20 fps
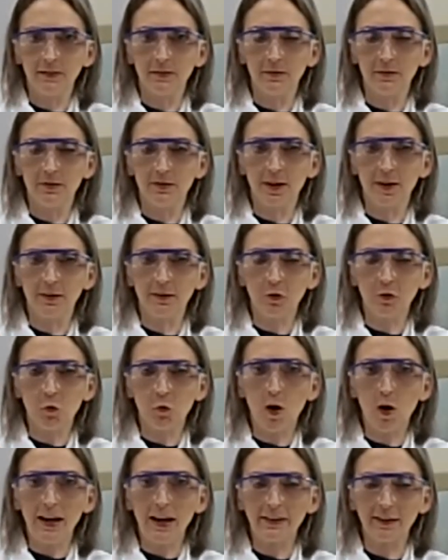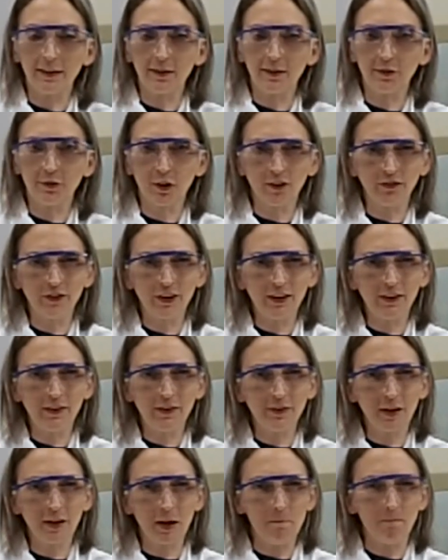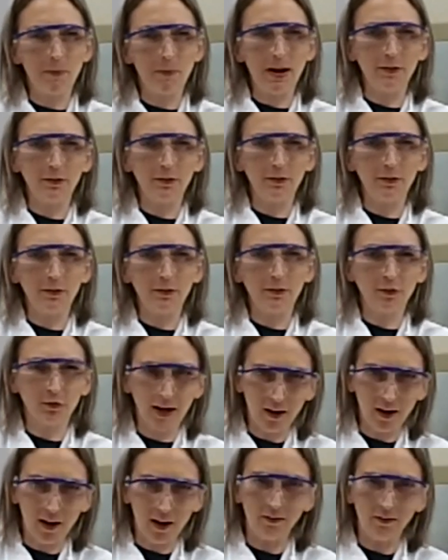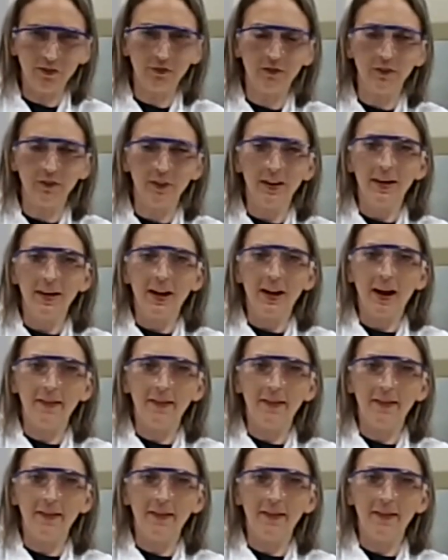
it doesn't wet the surface, it bounces right off.